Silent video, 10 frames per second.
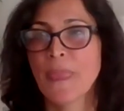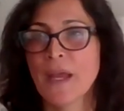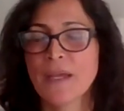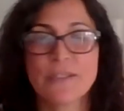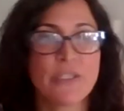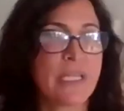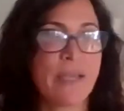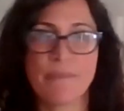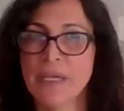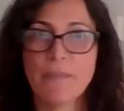And I just
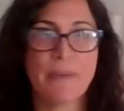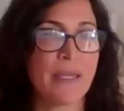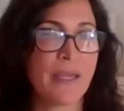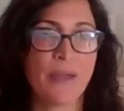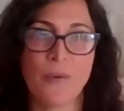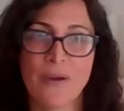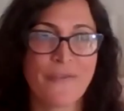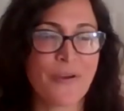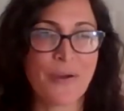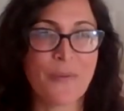kept being a PA
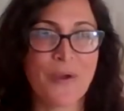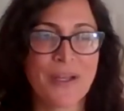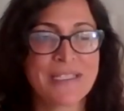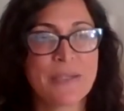wherever I worked.